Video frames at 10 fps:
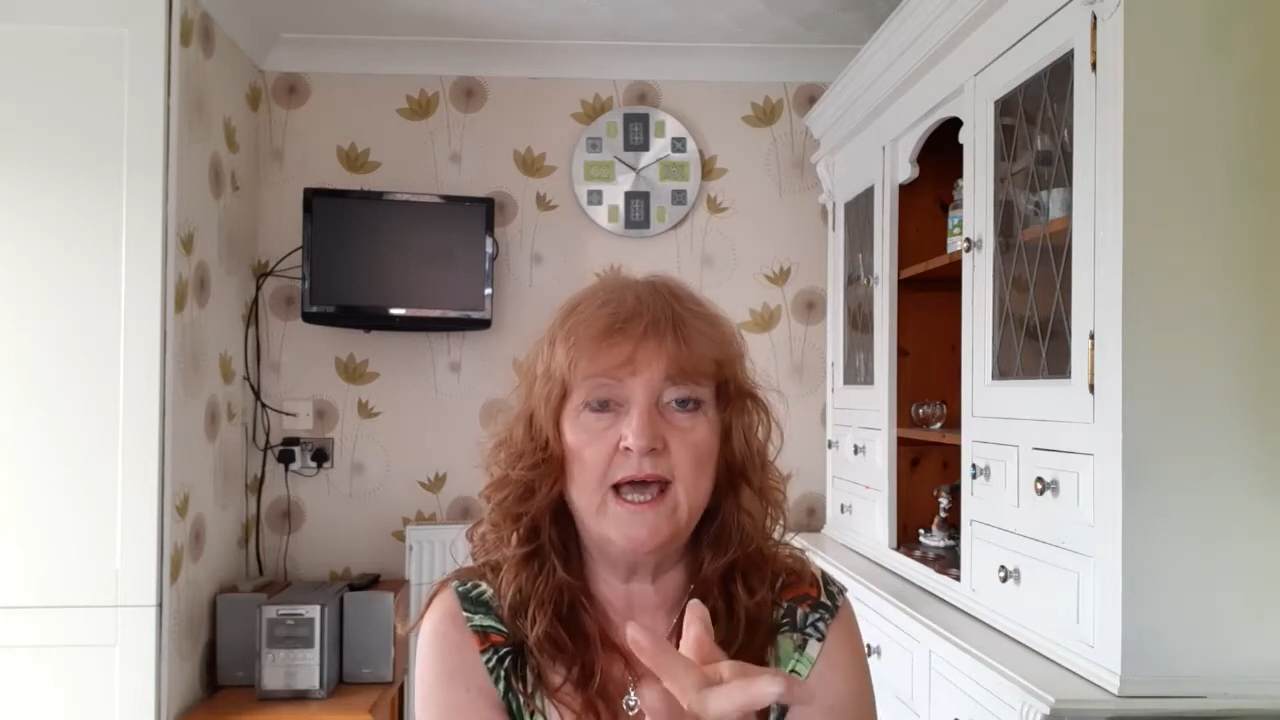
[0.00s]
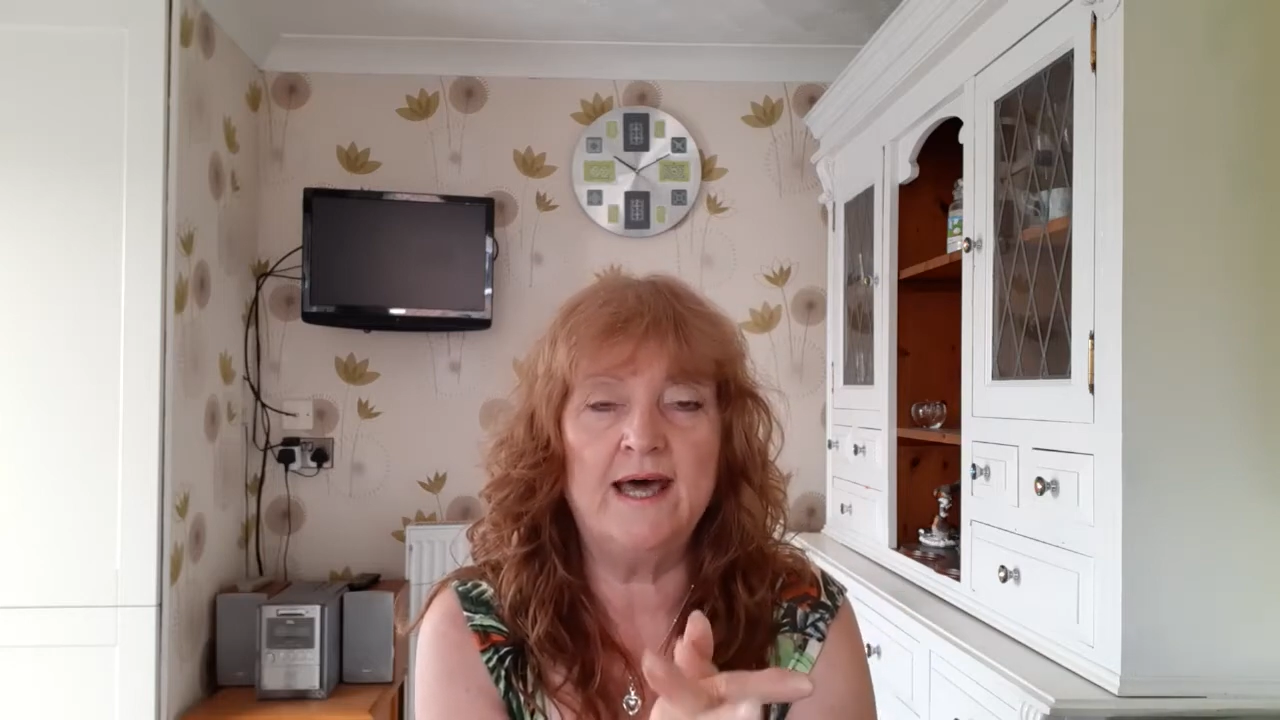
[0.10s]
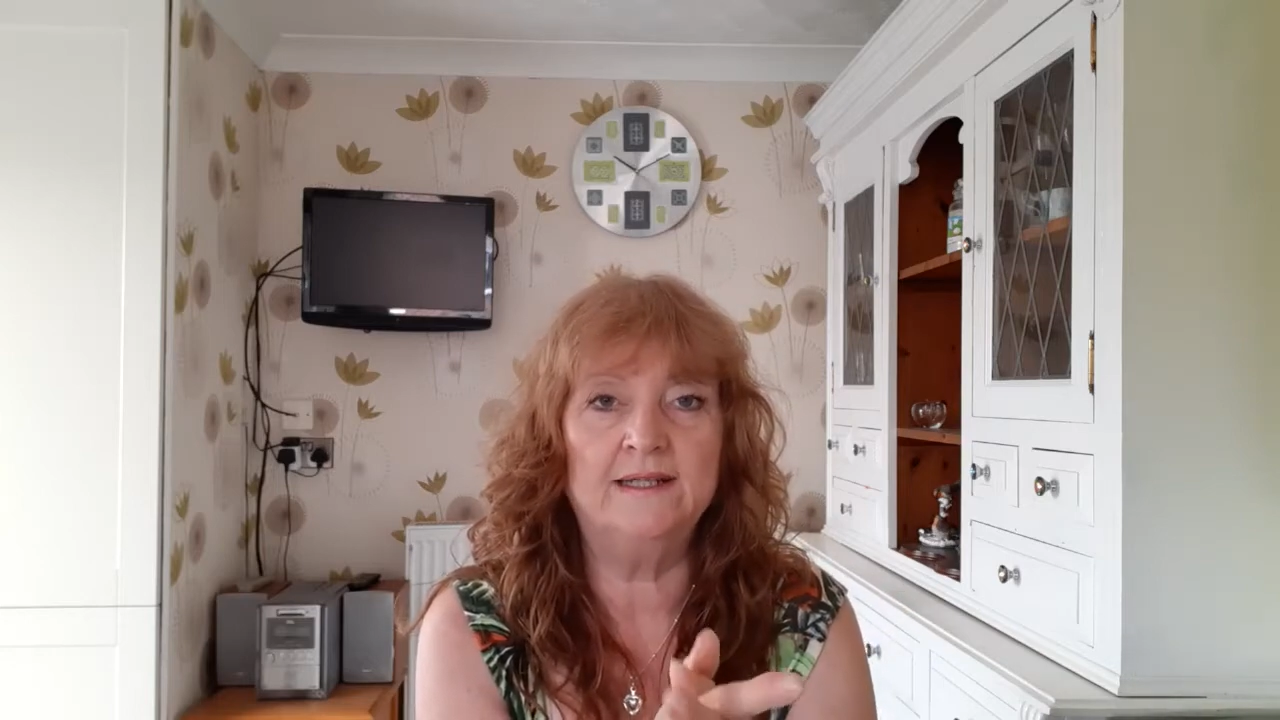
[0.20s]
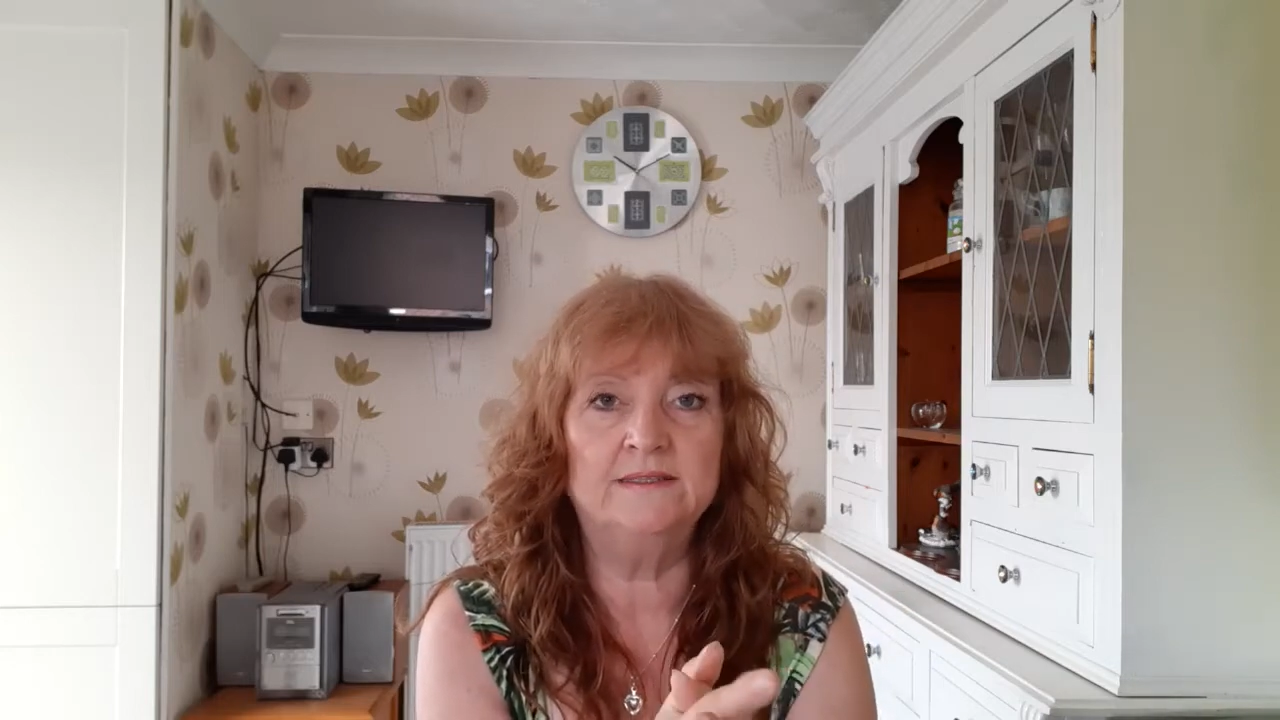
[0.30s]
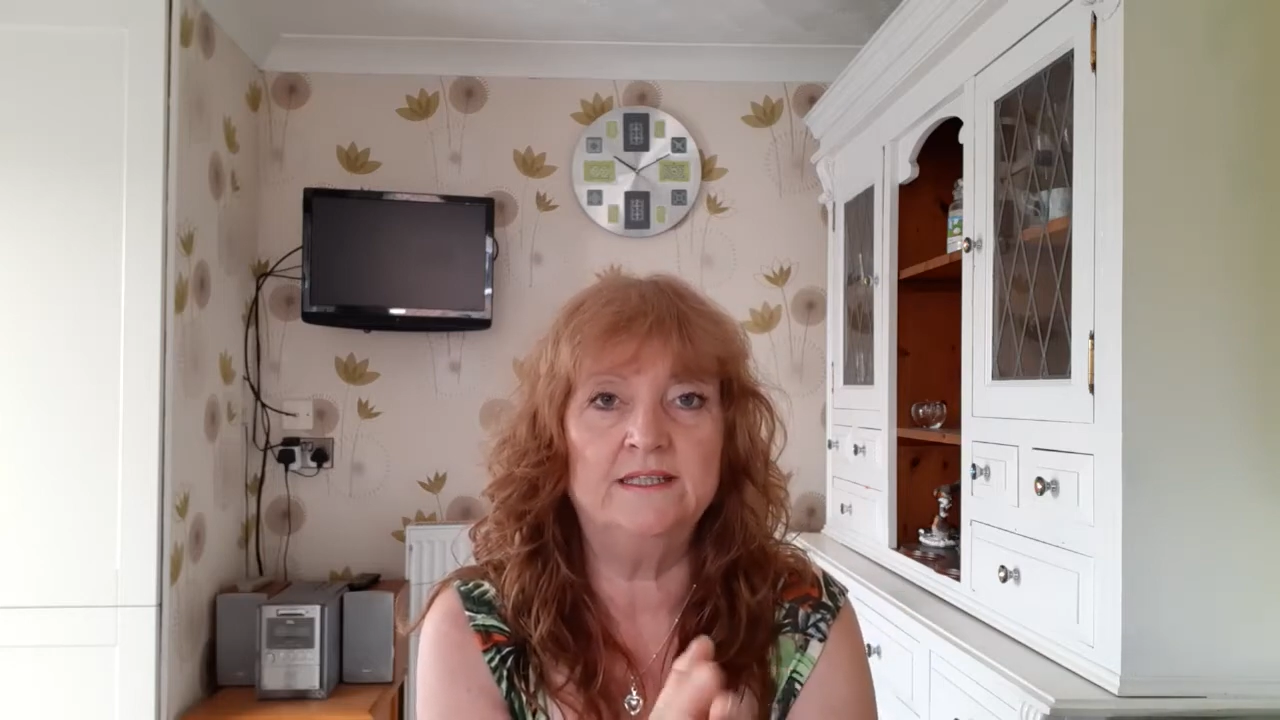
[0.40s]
and